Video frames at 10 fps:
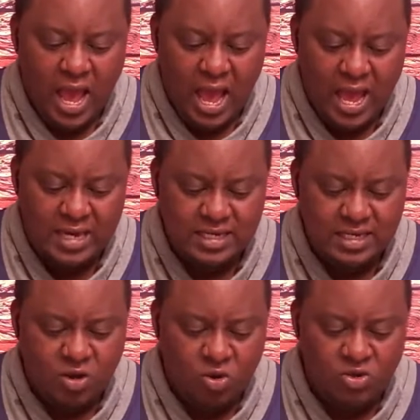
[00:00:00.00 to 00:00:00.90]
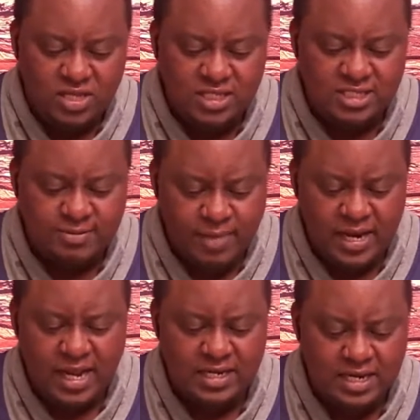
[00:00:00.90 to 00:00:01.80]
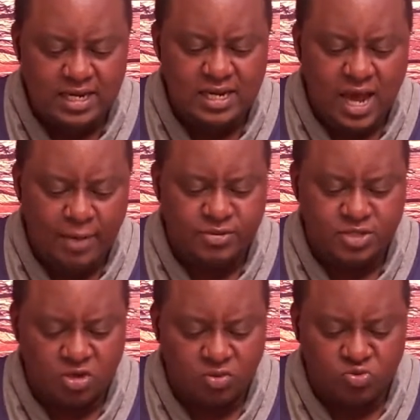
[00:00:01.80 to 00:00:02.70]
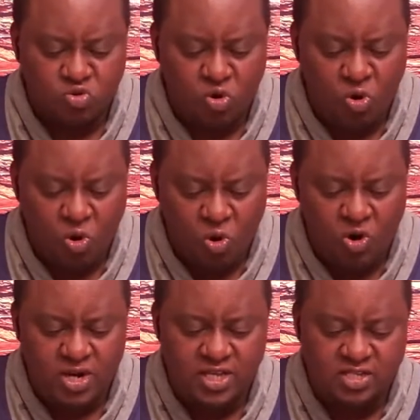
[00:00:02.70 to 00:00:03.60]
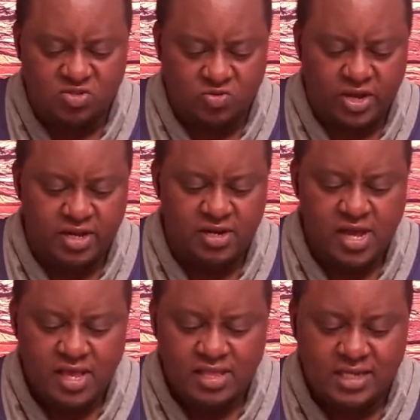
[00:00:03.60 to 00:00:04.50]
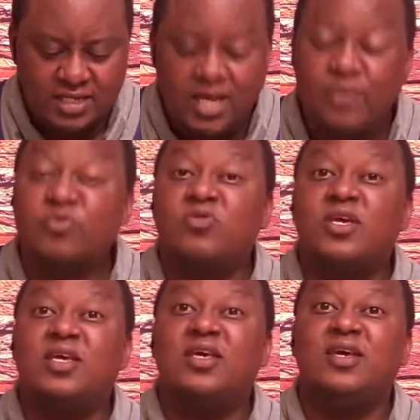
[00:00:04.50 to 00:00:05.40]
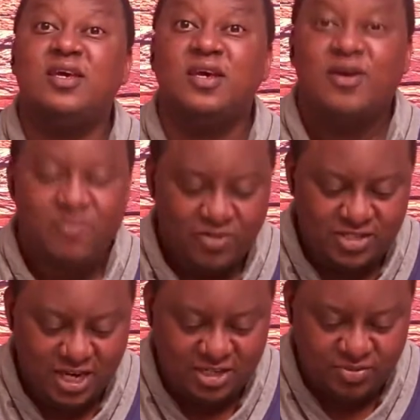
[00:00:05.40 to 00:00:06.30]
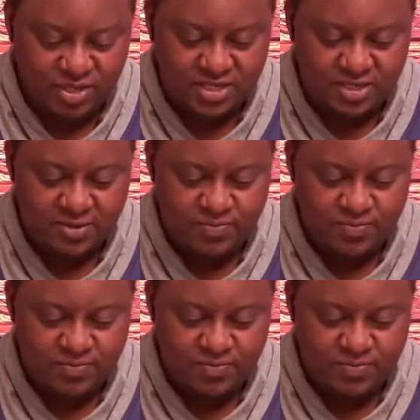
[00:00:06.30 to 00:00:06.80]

And on this manner did Absalom to all Israel that came to the king for judgment.